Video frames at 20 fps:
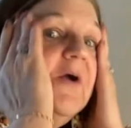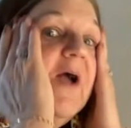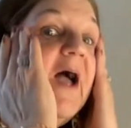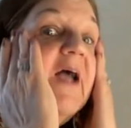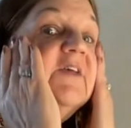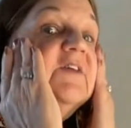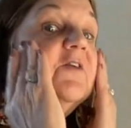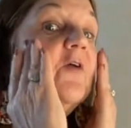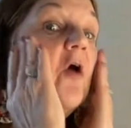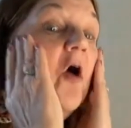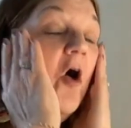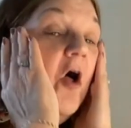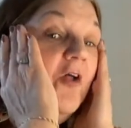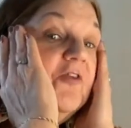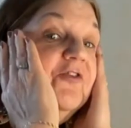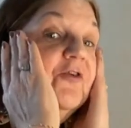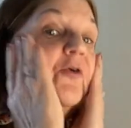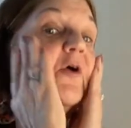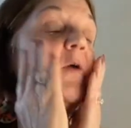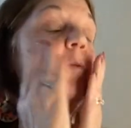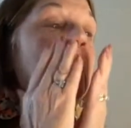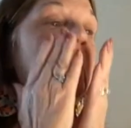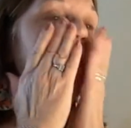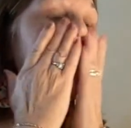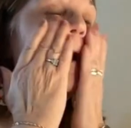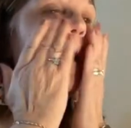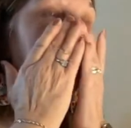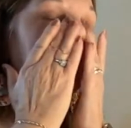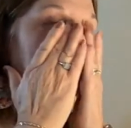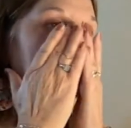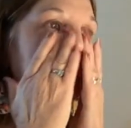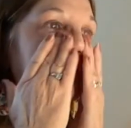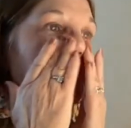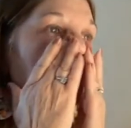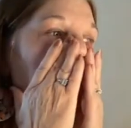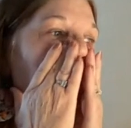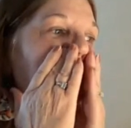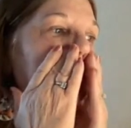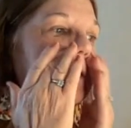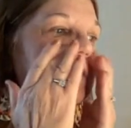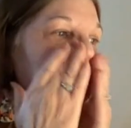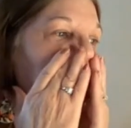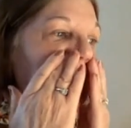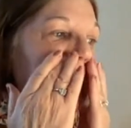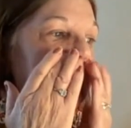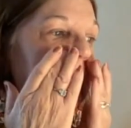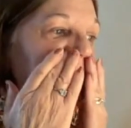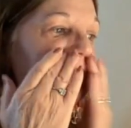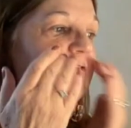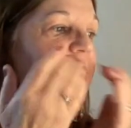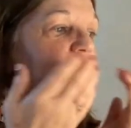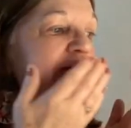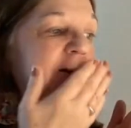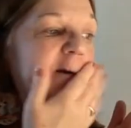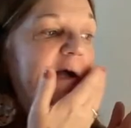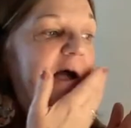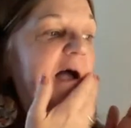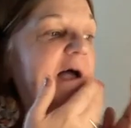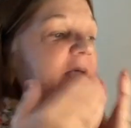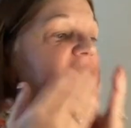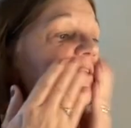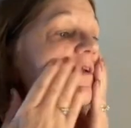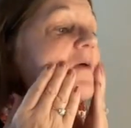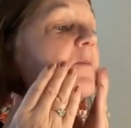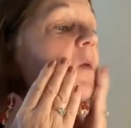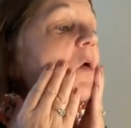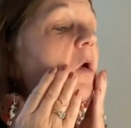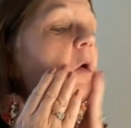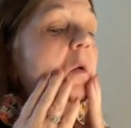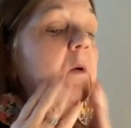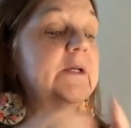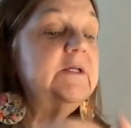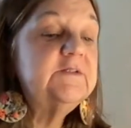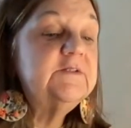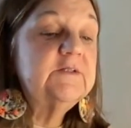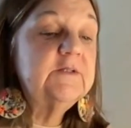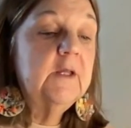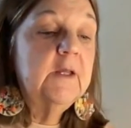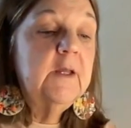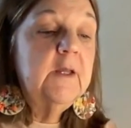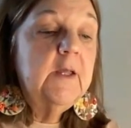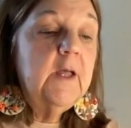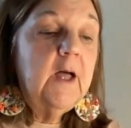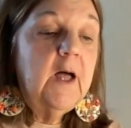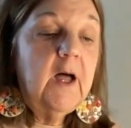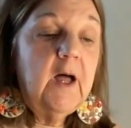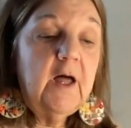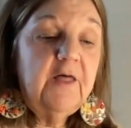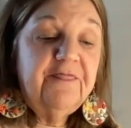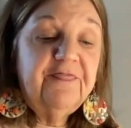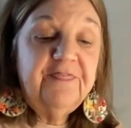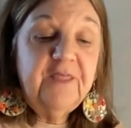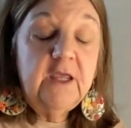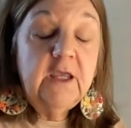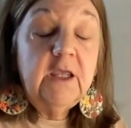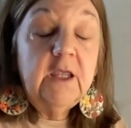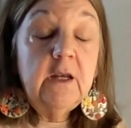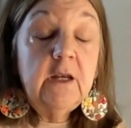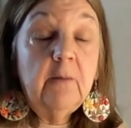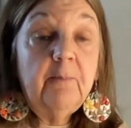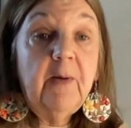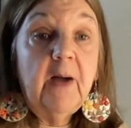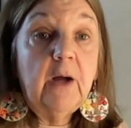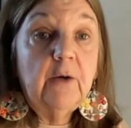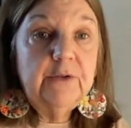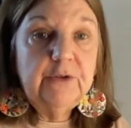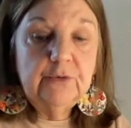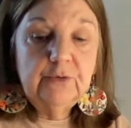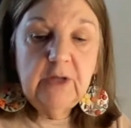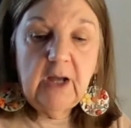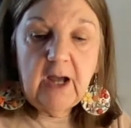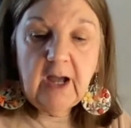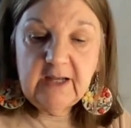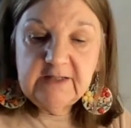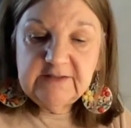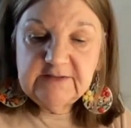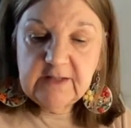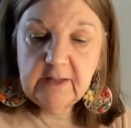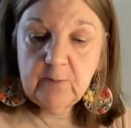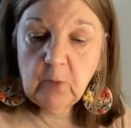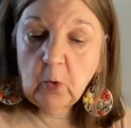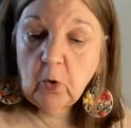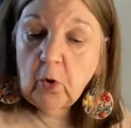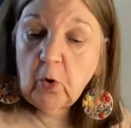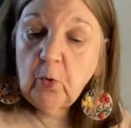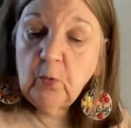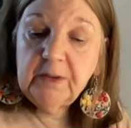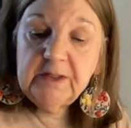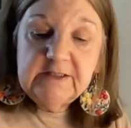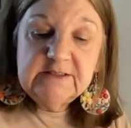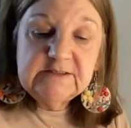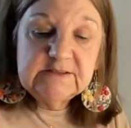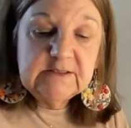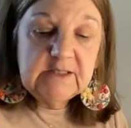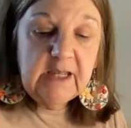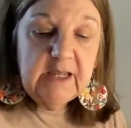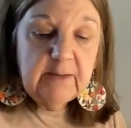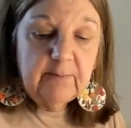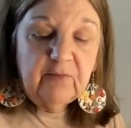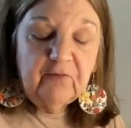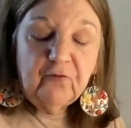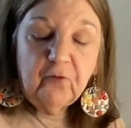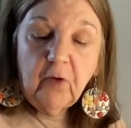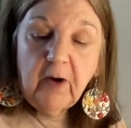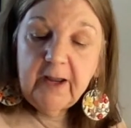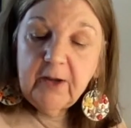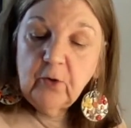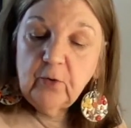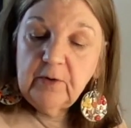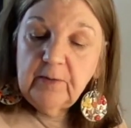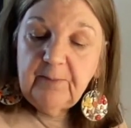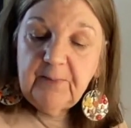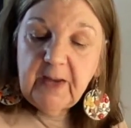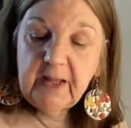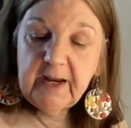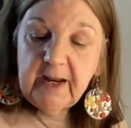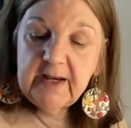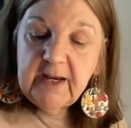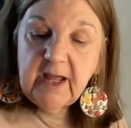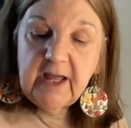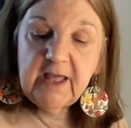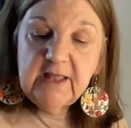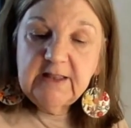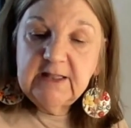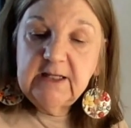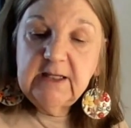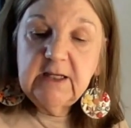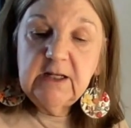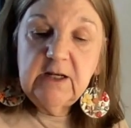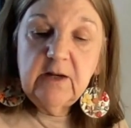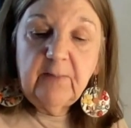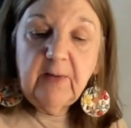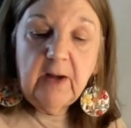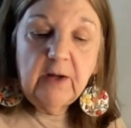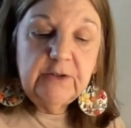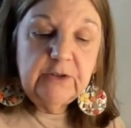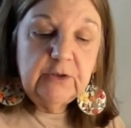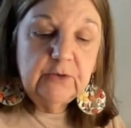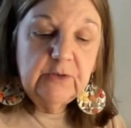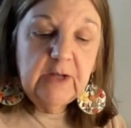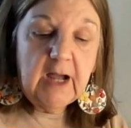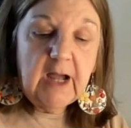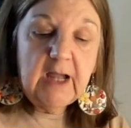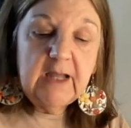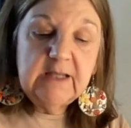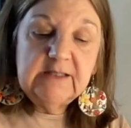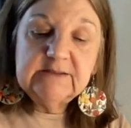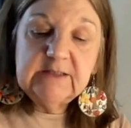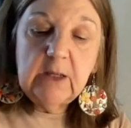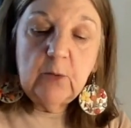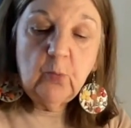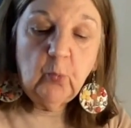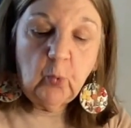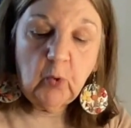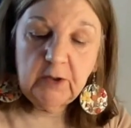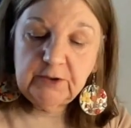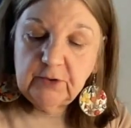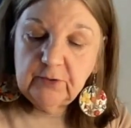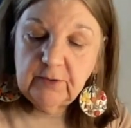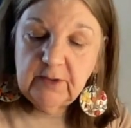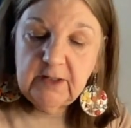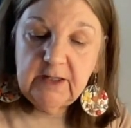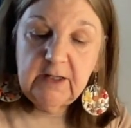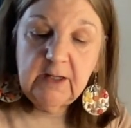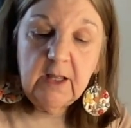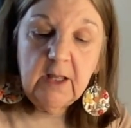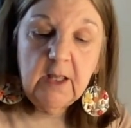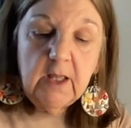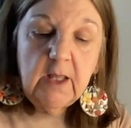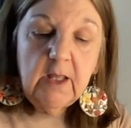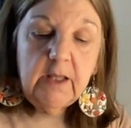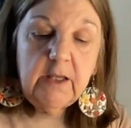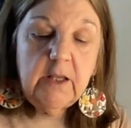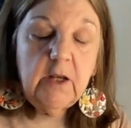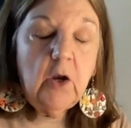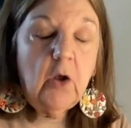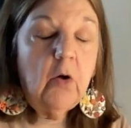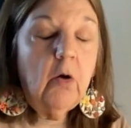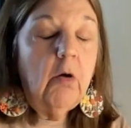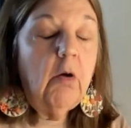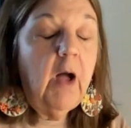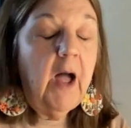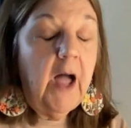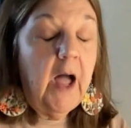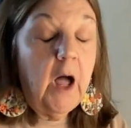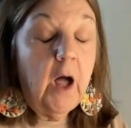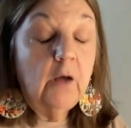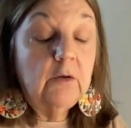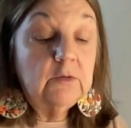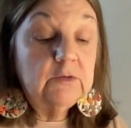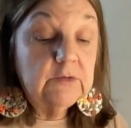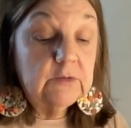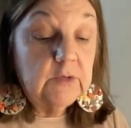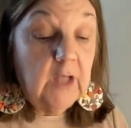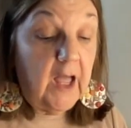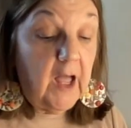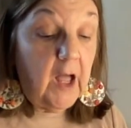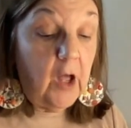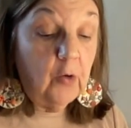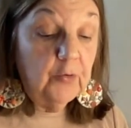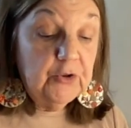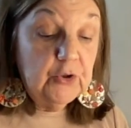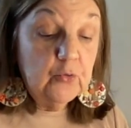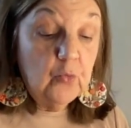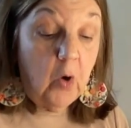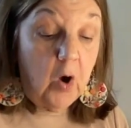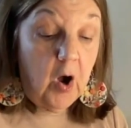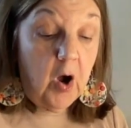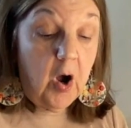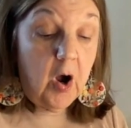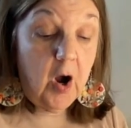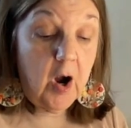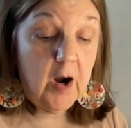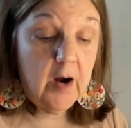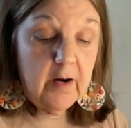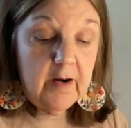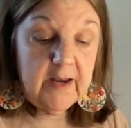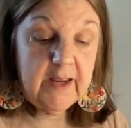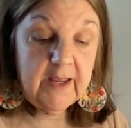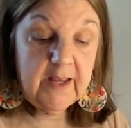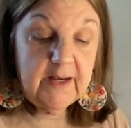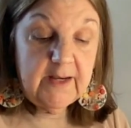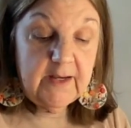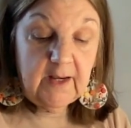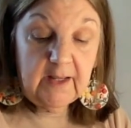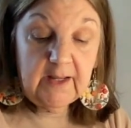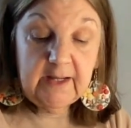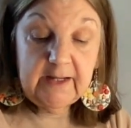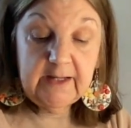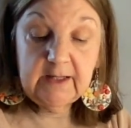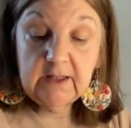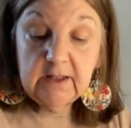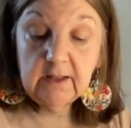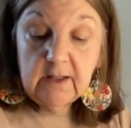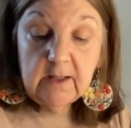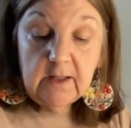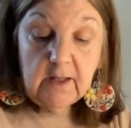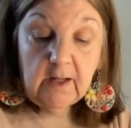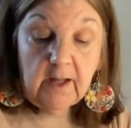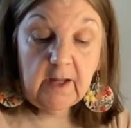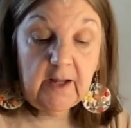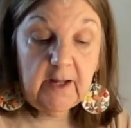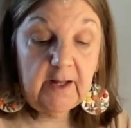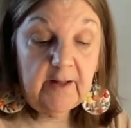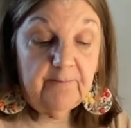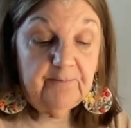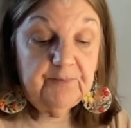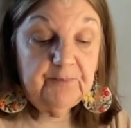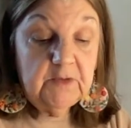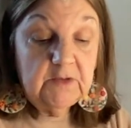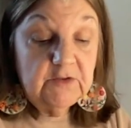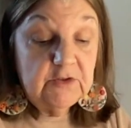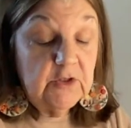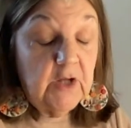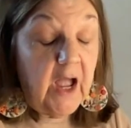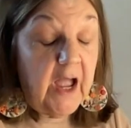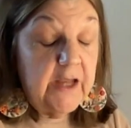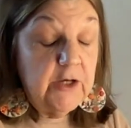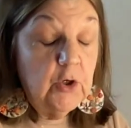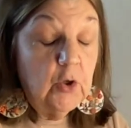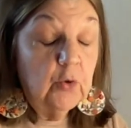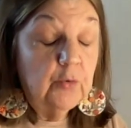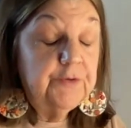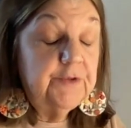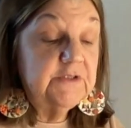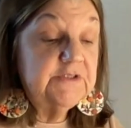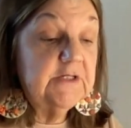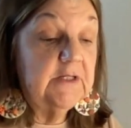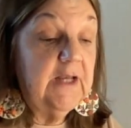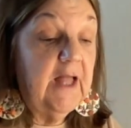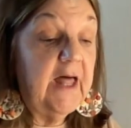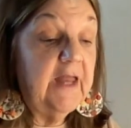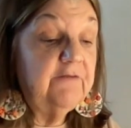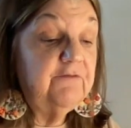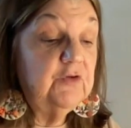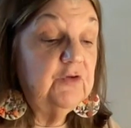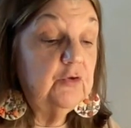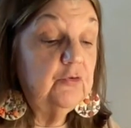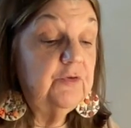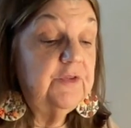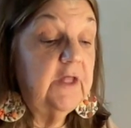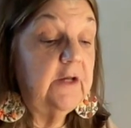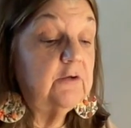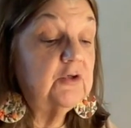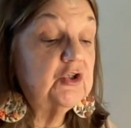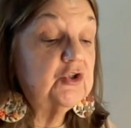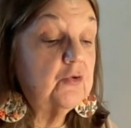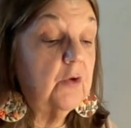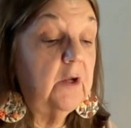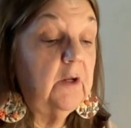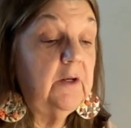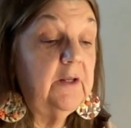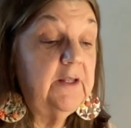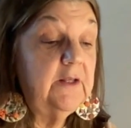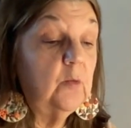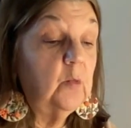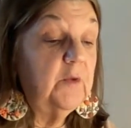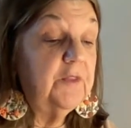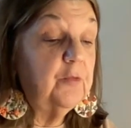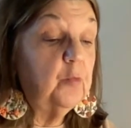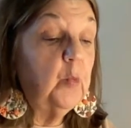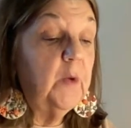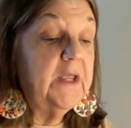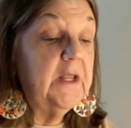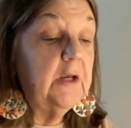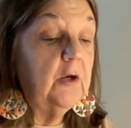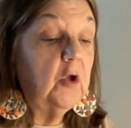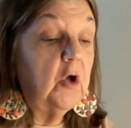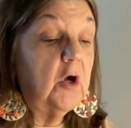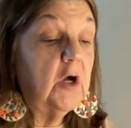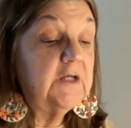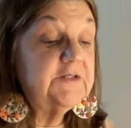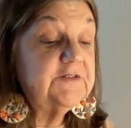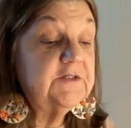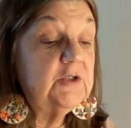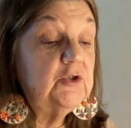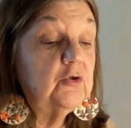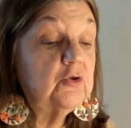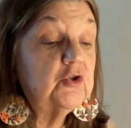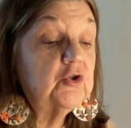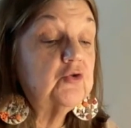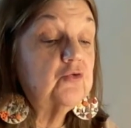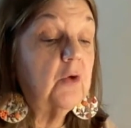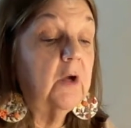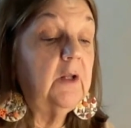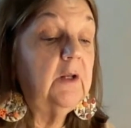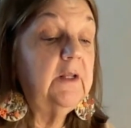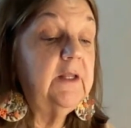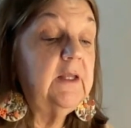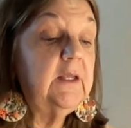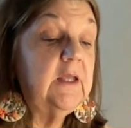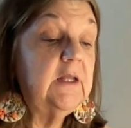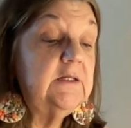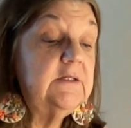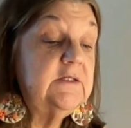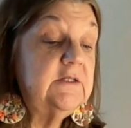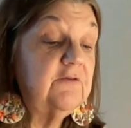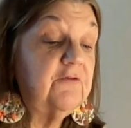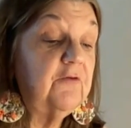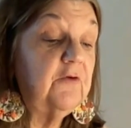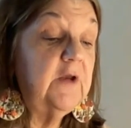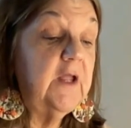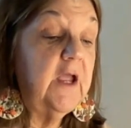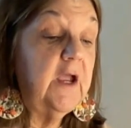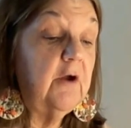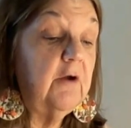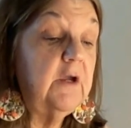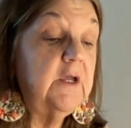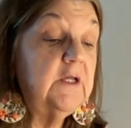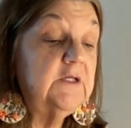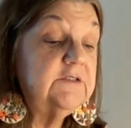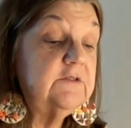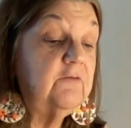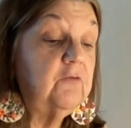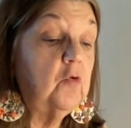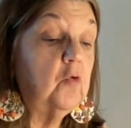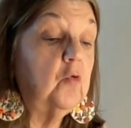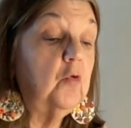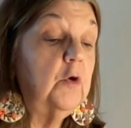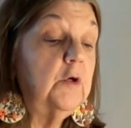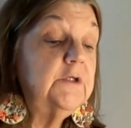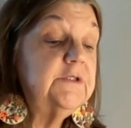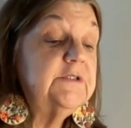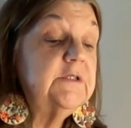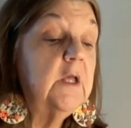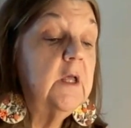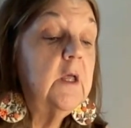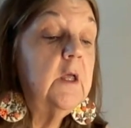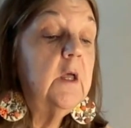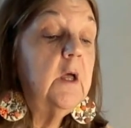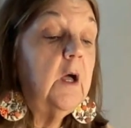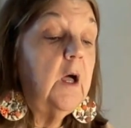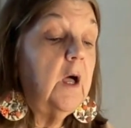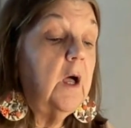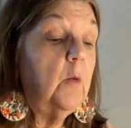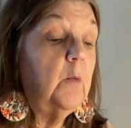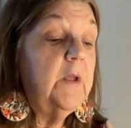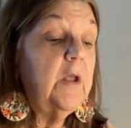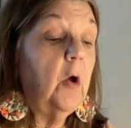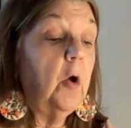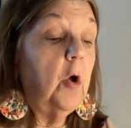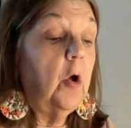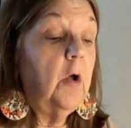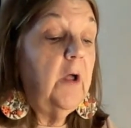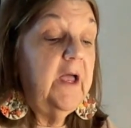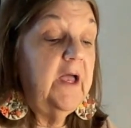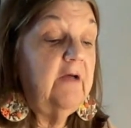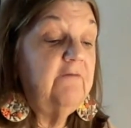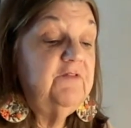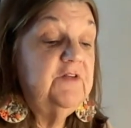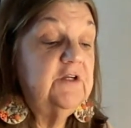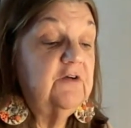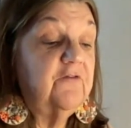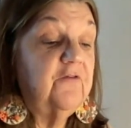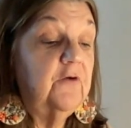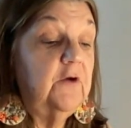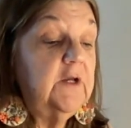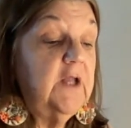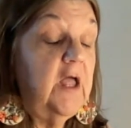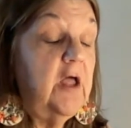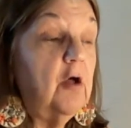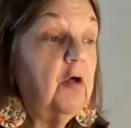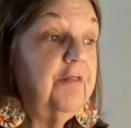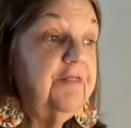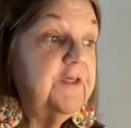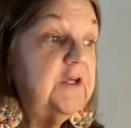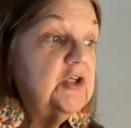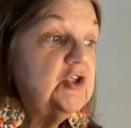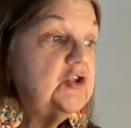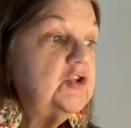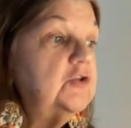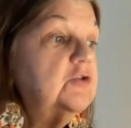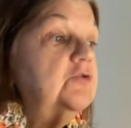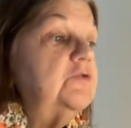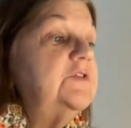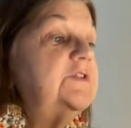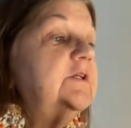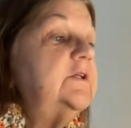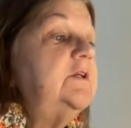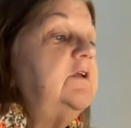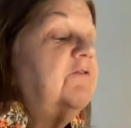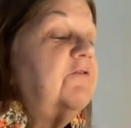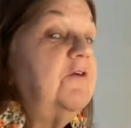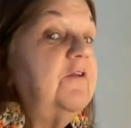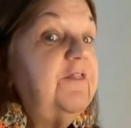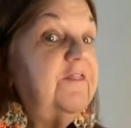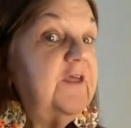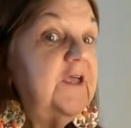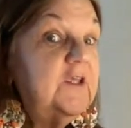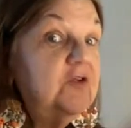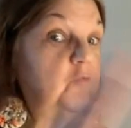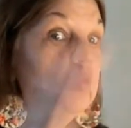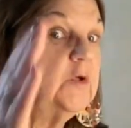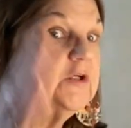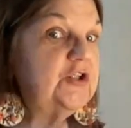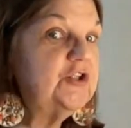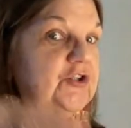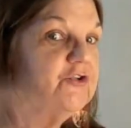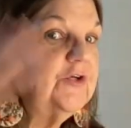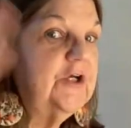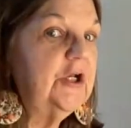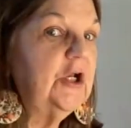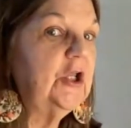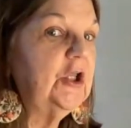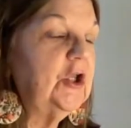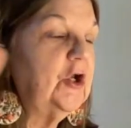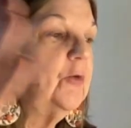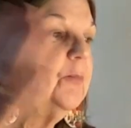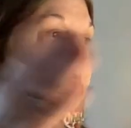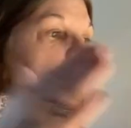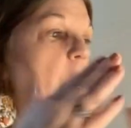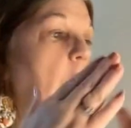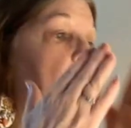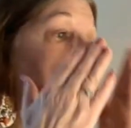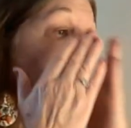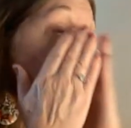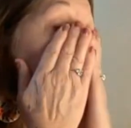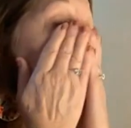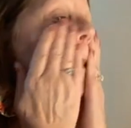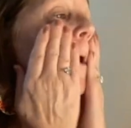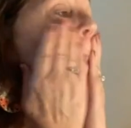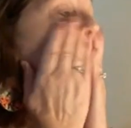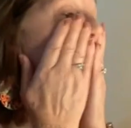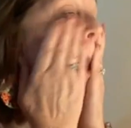guys are all doing well. I'm always praying for you guys. I'm always thinking about you guys. I'm always like before I go to bed at night thinking about you guys and wondering, how you are. And like there, I know there's a lot of you that are struggling with weight loss, and you're struggling in different areas. Of course, we all have different health issues and different things once you get a little bit older.